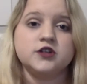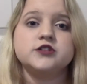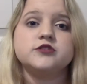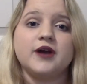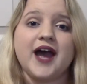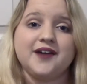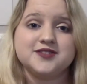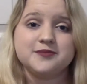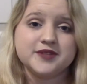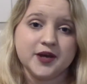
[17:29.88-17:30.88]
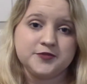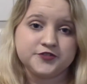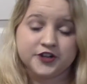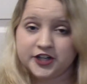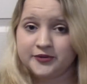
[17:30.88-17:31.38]
So I have some tips
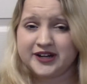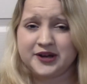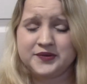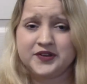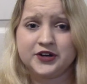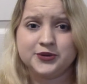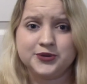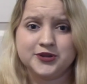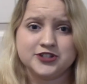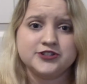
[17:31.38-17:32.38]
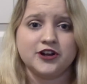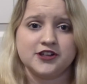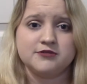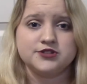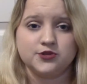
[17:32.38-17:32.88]
for anyone out there who is
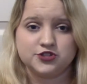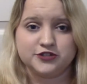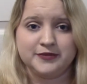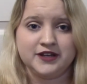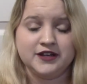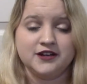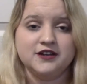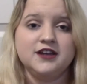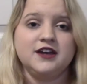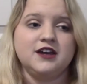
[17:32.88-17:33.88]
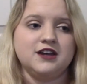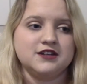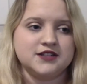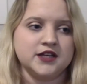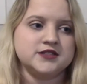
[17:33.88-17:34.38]
struggling with social media, and
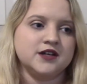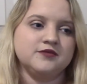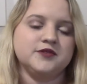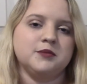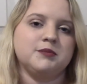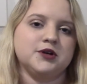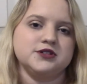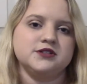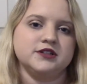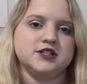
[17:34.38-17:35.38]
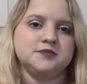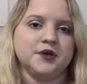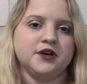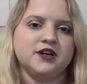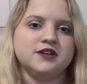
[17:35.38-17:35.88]
it does come from a personal
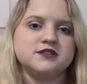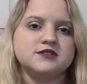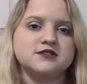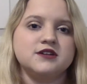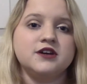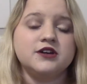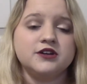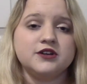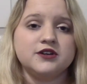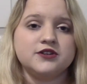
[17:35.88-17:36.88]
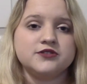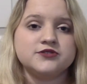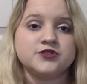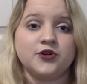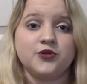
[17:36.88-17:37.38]
experience.
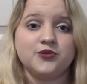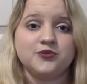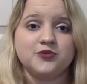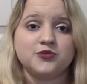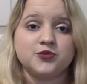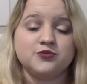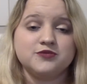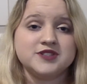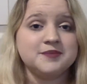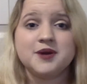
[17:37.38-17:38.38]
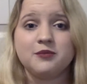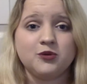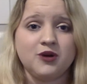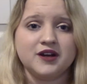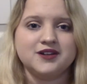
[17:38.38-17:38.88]
So tip
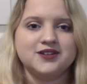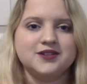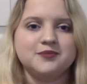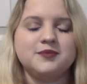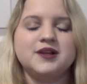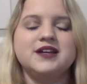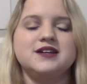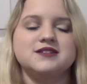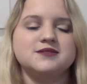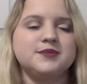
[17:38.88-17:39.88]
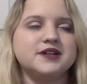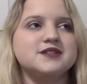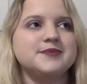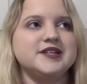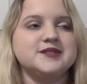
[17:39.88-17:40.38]
number 1, please,
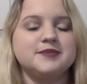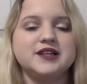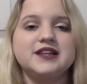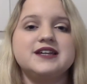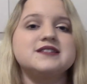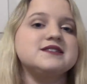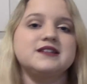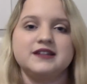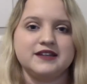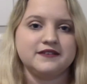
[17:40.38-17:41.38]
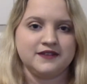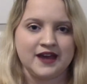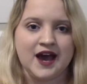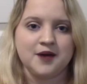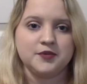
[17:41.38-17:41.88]
please, please, please delete the
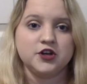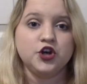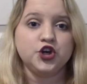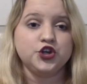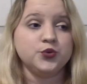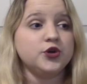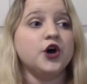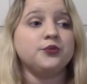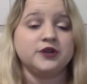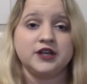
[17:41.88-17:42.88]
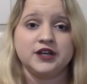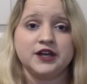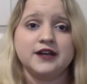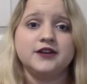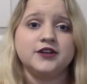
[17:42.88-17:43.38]
app. You don't need
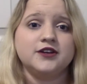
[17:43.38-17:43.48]
it.